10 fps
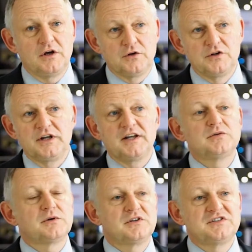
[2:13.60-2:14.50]
on the
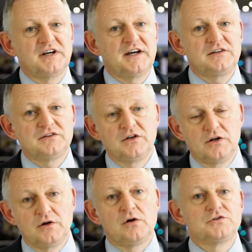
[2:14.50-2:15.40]
network side,
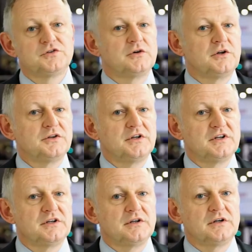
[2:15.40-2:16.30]
also on
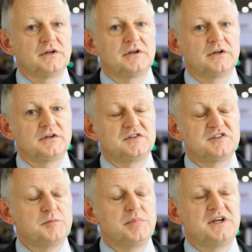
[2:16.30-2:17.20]
the
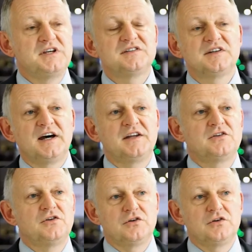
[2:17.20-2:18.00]
CPE side,